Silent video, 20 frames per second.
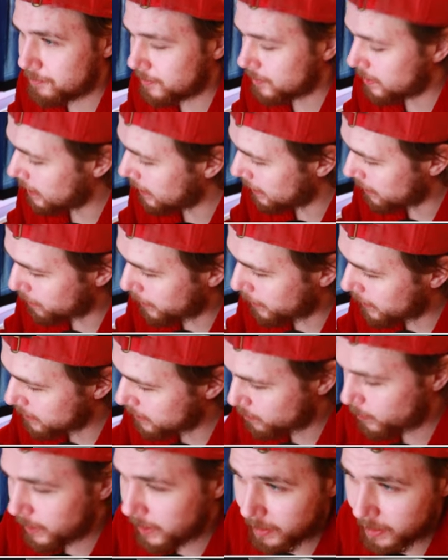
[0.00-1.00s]
Anyways,
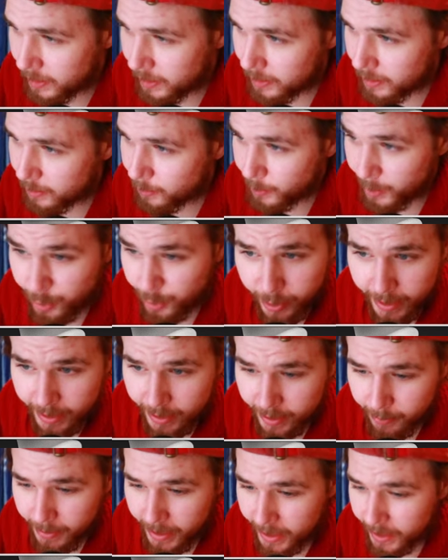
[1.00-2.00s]
we created a
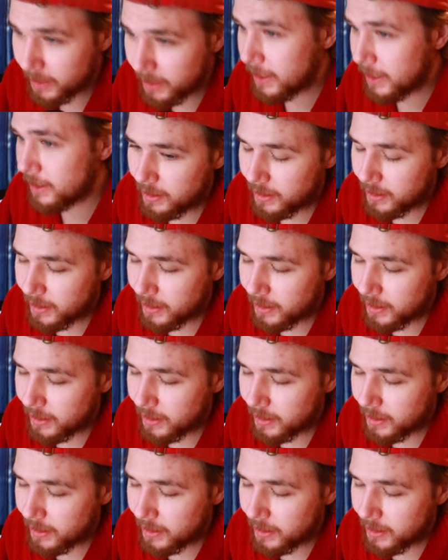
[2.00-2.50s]
mating net.